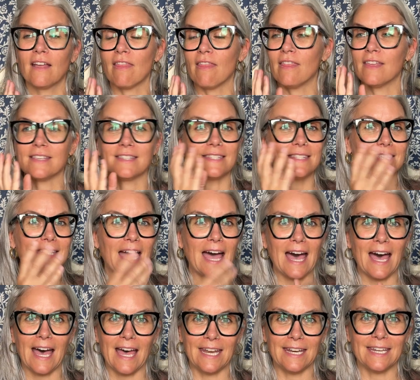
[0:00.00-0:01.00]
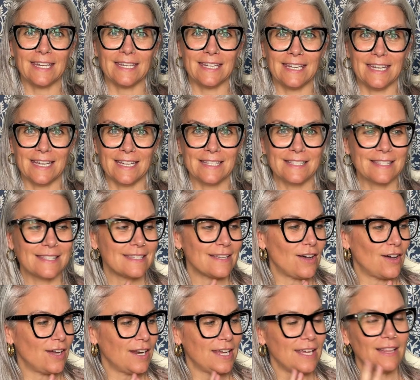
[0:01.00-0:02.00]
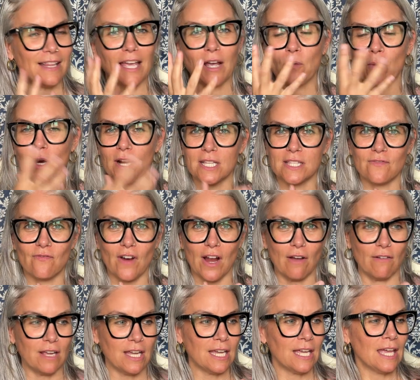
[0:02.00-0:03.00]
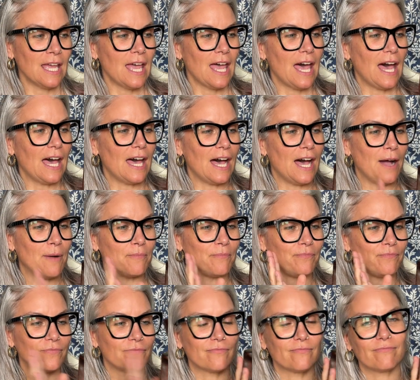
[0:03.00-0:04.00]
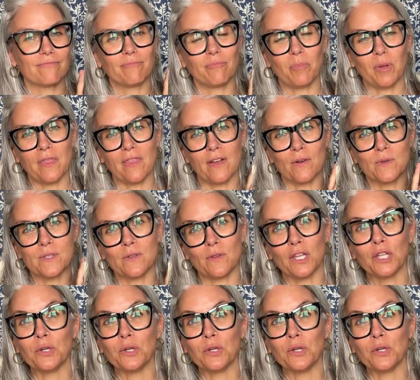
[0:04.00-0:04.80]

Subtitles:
the sadness on it, like where it's frowning. But there was only